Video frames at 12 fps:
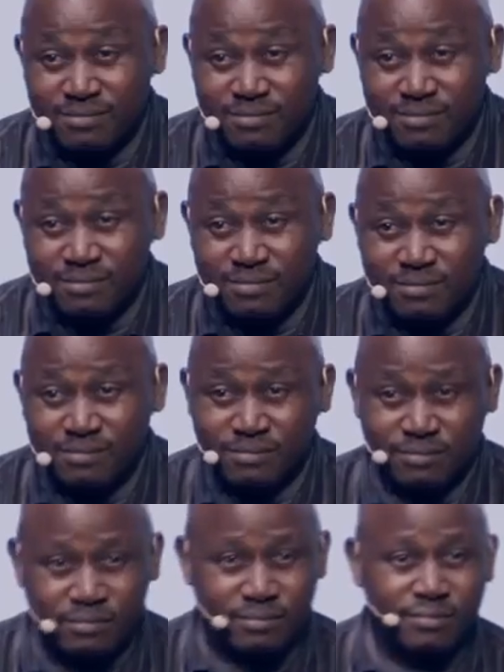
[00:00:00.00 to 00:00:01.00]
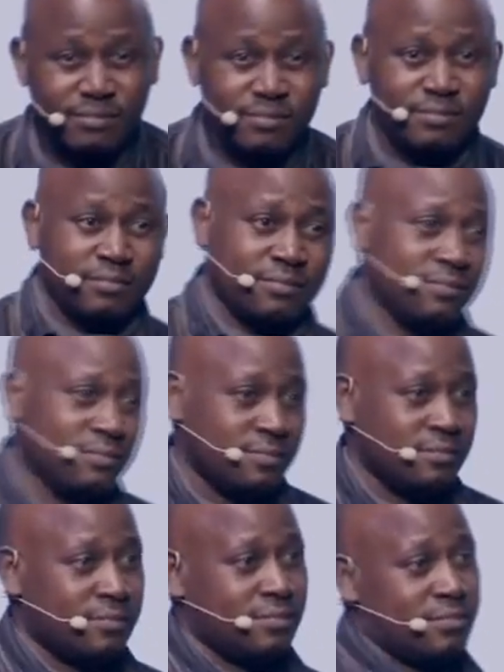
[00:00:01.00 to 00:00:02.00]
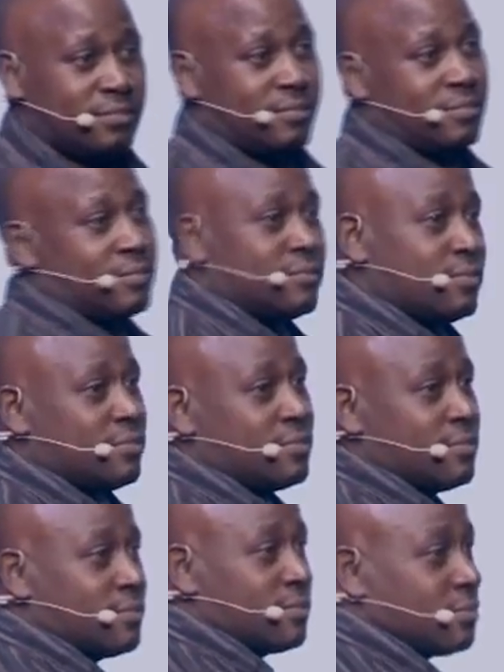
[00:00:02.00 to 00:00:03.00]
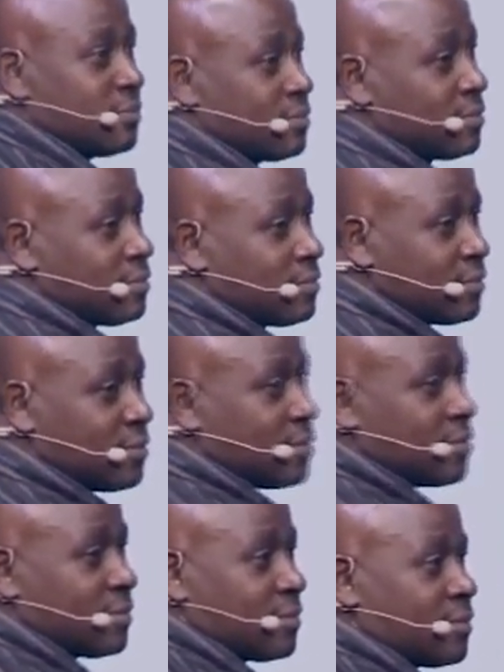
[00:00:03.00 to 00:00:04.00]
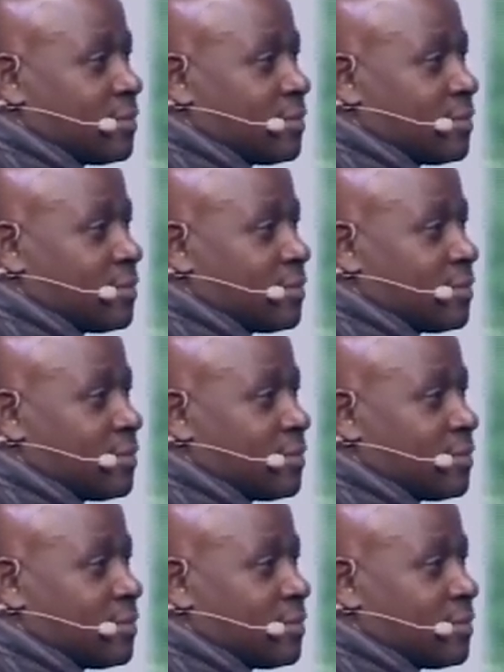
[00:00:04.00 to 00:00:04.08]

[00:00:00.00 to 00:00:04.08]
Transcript: [no speech]